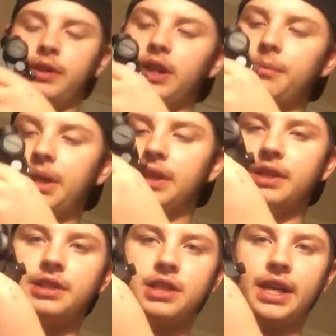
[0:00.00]
thing about
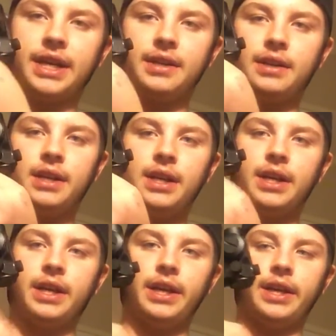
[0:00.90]
this sight
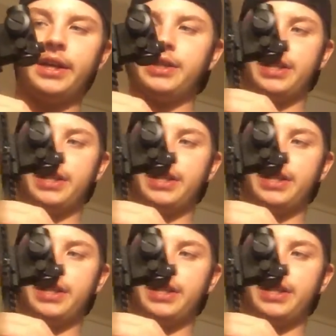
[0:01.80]
is it